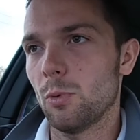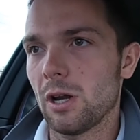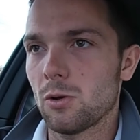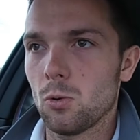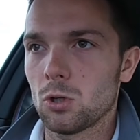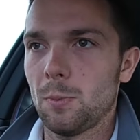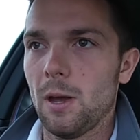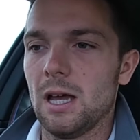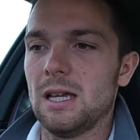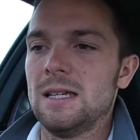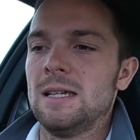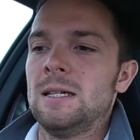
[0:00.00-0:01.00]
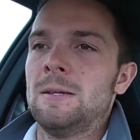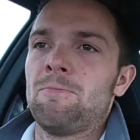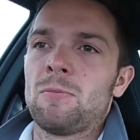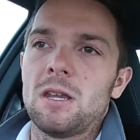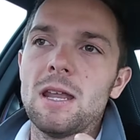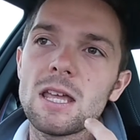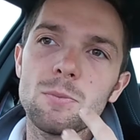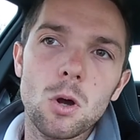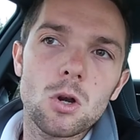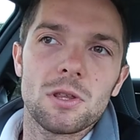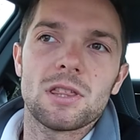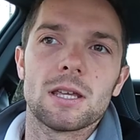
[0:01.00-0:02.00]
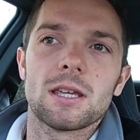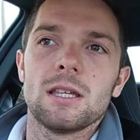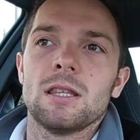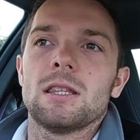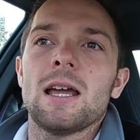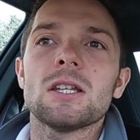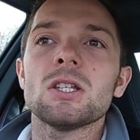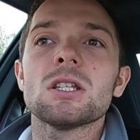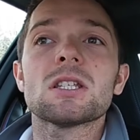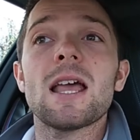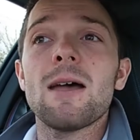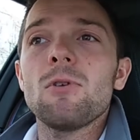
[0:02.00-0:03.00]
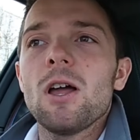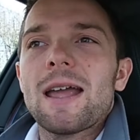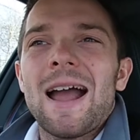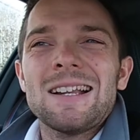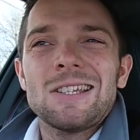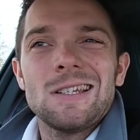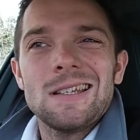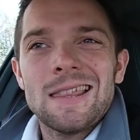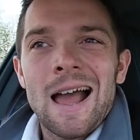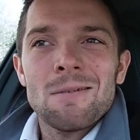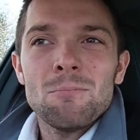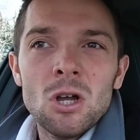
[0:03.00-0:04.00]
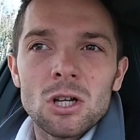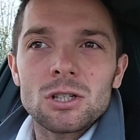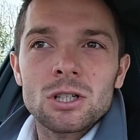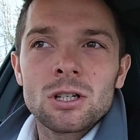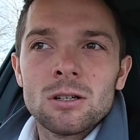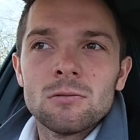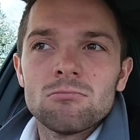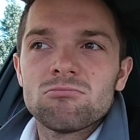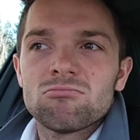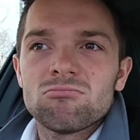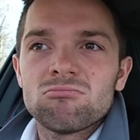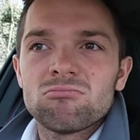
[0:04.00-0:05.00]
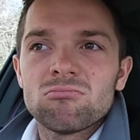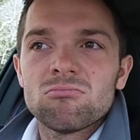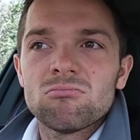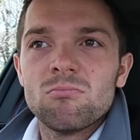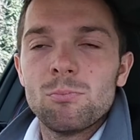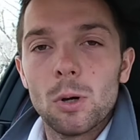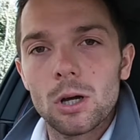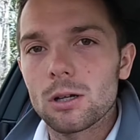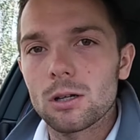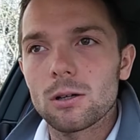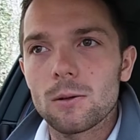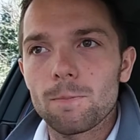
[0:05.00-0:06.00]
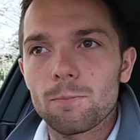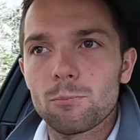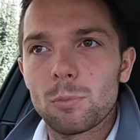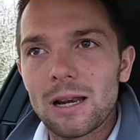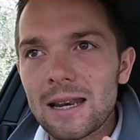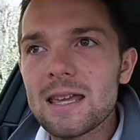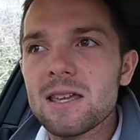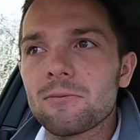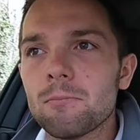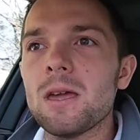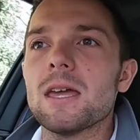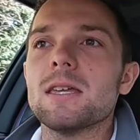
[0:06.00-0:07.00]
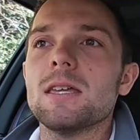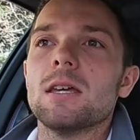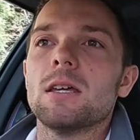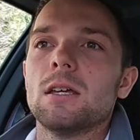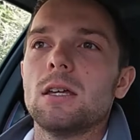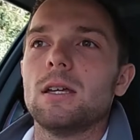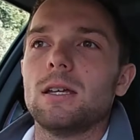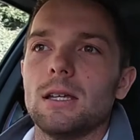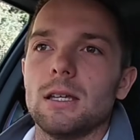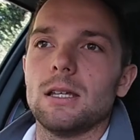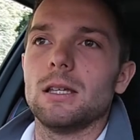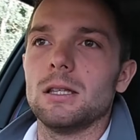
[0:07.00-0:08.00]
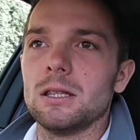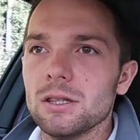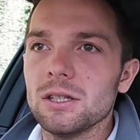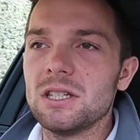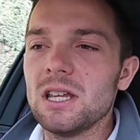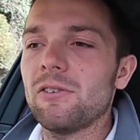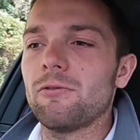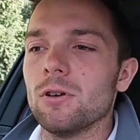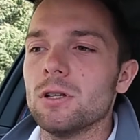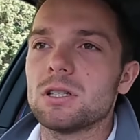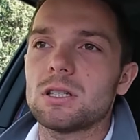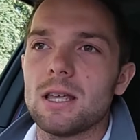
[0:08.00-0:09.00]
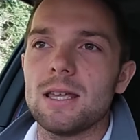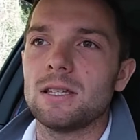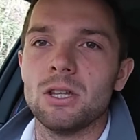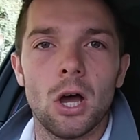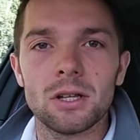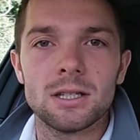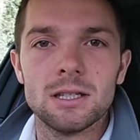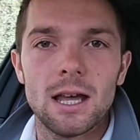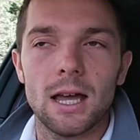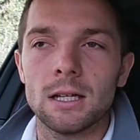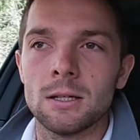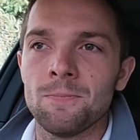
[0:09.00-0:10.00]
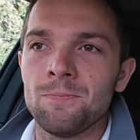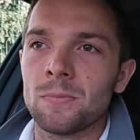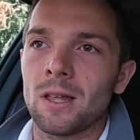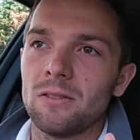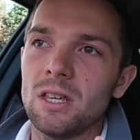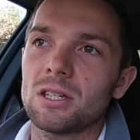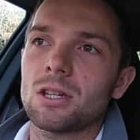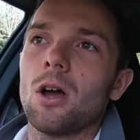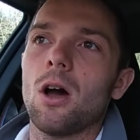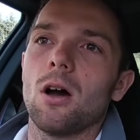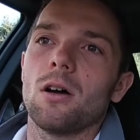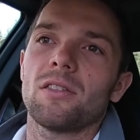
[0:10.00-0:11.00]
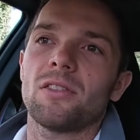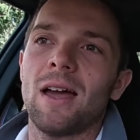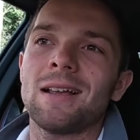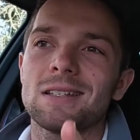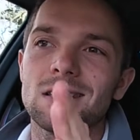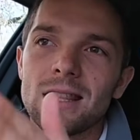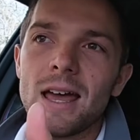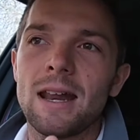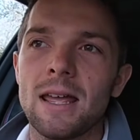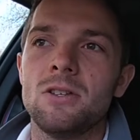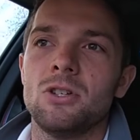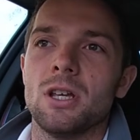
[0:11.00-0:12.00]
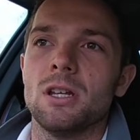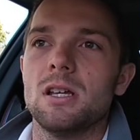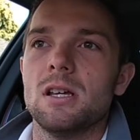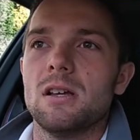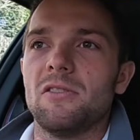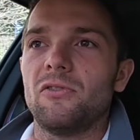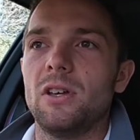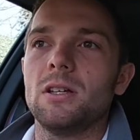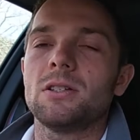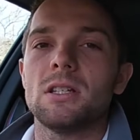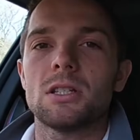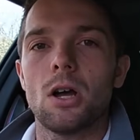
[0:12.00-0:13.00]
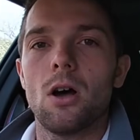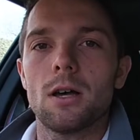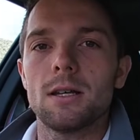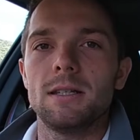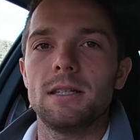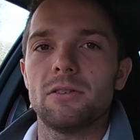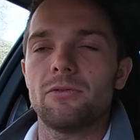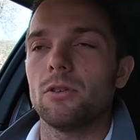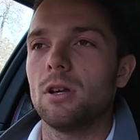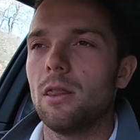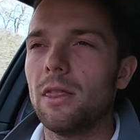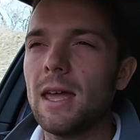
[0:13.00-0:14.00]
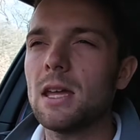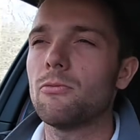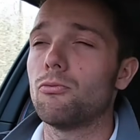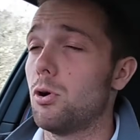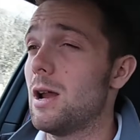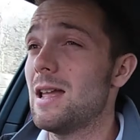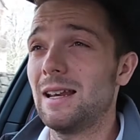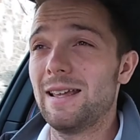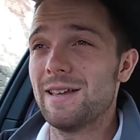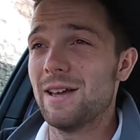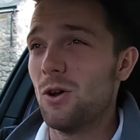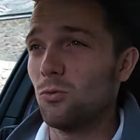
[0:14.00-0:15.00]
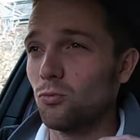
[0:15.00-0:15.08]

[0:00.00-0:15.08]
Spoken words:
brake horsepower. Now you're probably thinking that doesn't sound like actually that much, but believe me that the difference is night and day. This car, thanks to that engine, feels entirely different. They have really